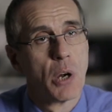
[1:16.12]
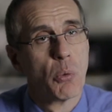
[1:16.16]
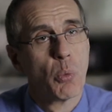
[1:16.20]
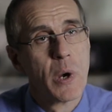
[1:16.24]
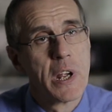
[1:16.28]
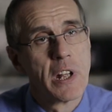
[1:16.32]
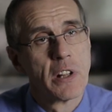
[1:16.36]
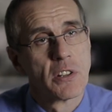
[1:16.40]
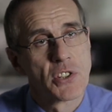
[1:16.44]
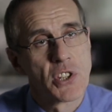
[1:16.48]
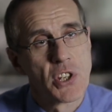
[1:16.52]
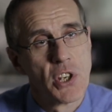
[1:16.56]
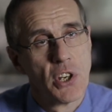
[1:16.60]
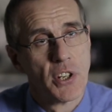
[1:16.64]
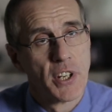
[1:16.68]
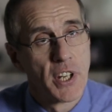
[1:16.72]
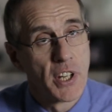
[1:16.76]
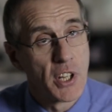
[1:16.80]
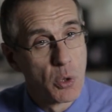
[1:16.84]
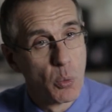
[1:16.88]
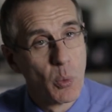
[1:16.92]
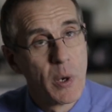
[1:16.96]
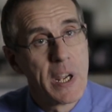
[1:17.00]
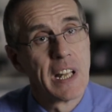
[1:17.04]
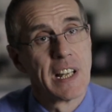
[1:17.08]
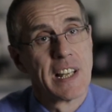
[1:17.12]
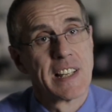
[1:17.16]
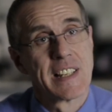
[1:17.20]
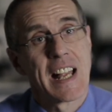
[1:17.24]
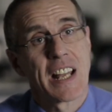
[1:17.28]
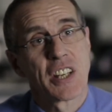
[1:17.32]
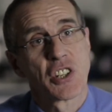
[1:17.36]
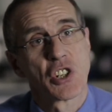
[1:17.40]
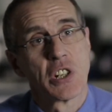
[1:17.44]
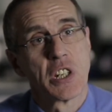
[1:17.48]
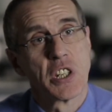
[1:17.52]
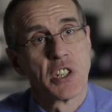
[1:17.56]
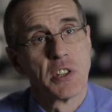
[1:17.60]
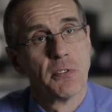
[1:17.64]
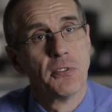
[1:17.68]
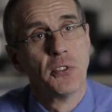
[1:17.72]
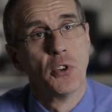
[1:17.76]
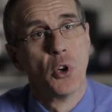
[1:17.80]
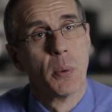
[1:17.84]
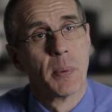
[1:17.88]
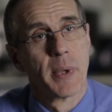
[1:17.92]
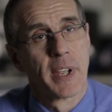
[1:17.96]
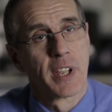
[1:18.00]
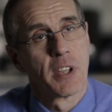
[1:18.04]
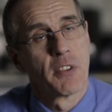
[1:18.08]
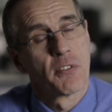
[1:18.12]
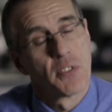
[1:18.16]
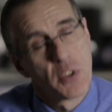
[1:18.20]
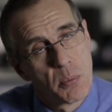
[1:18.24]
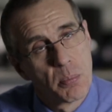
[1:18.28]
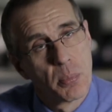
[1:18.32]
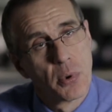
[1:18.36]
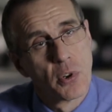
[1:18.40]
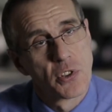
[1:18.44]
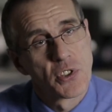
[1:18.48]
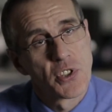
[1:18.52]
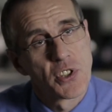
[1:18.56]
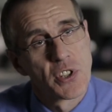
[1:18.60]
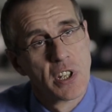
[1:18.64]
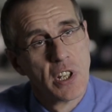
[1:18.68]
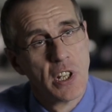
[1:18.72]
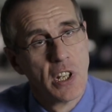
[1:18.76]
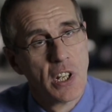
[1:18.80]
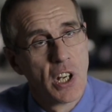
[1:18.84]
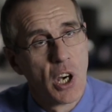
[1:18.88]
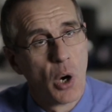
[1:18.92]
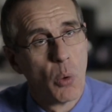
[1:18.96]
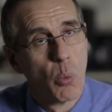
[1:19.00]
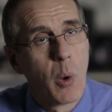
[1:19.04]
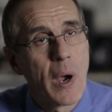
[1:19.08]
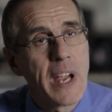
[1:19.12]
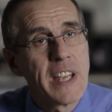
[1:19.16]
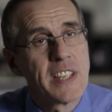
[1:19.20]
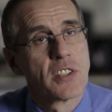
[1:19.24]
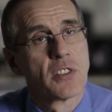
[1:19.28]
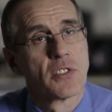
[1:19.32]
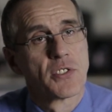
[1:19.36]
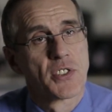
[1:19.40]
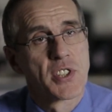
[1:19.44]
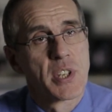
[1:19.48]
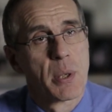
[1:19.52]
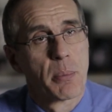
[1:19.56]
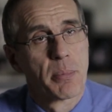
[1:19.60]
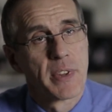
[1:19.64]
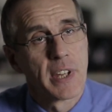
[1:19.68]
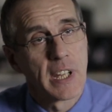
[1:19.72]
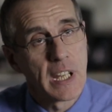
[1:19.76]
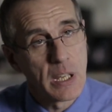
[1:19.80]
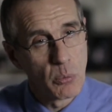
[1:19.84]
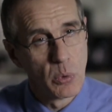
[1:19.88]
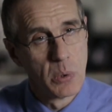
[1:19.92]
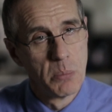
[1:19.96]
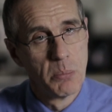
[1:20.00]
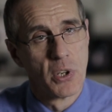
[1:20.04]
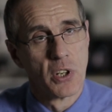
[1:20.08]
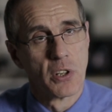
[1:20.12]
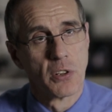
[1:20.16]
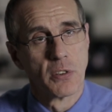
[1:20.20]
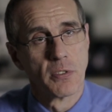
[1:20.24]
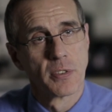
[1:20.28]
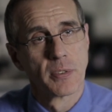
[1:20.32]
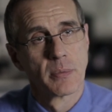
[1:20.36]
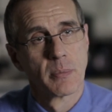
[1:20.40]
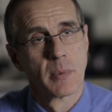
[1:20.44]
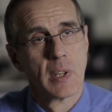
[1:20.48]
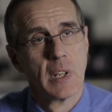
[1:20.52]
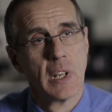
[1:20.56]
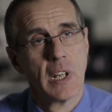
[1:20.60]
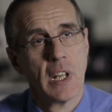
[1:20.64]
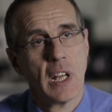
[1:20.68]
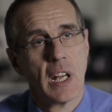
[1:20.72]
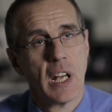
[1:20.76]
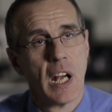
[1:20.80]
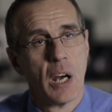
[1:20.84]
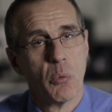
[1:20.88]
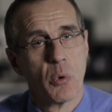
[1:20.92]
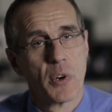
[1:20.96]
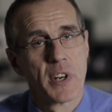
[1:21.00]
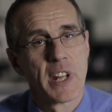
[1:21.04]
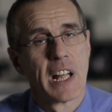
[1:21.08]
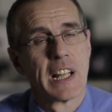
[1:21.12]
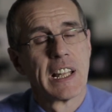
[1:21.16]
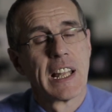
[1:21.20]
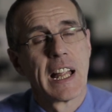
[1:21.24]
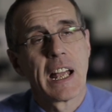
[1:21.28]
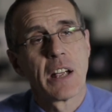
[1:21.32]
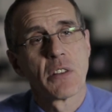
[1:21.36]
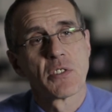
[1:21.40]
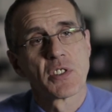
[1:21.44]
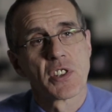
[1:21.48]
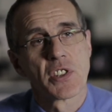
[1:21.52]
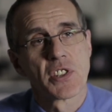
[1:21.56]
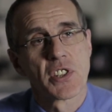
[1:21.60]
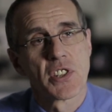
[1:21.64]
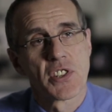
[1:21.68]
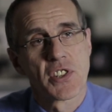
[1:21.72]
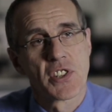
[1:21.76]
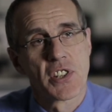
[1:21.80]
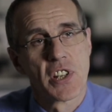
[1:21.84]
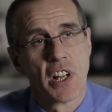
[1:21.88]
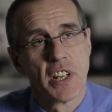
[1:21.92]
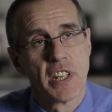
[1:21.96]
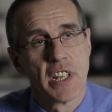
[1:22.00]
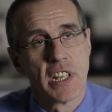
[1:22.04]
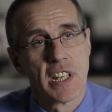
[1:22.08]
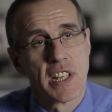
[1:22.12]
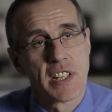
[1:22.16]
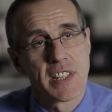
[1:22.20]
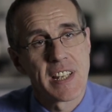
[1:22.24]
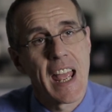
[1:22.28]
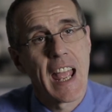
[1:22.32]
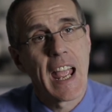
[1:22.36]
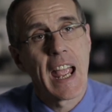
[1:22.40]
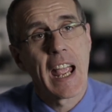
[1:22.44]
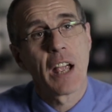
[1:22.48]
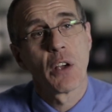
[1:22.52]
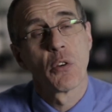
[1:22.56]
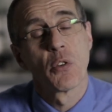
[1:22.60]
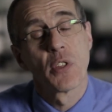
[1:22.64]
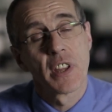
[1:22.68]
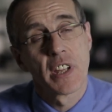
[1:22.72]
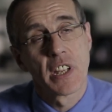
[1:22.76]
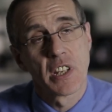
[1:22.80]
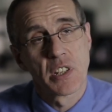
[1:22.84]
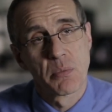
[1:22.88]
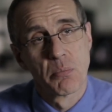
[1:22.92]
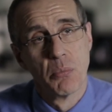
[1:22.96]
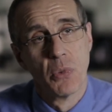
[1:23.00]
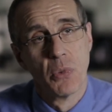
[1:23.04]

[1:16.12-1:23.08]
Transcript: a wheel turning, the wheel is actually deforming. If you put a weight on something, it will move. And what it allows us to study is how things